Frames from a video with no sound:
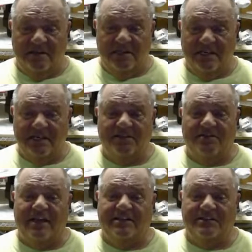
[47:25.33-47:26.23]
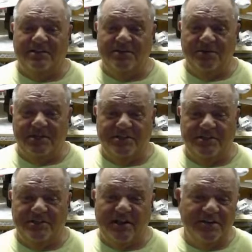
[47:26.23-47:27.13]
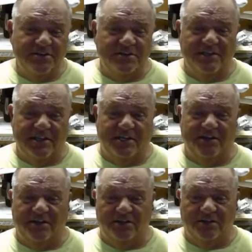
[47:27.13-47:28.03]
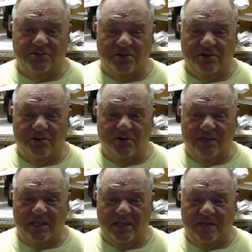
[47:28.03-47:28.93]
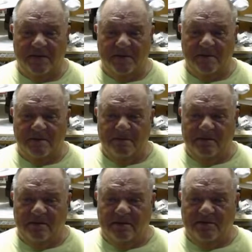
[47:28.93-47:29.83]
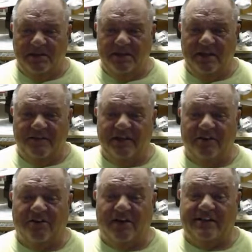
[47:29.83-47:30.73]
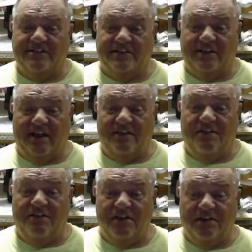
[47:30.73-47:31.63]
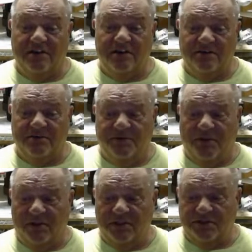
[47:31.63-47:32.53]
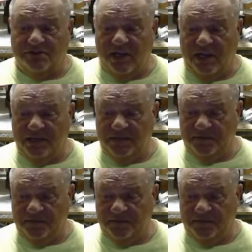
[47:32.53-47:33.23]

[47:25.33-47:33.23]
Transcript: He cut the grass at 2 inches, and I usually cut it a little shorter than that. But I think our grass has gotten thicker with all this rain.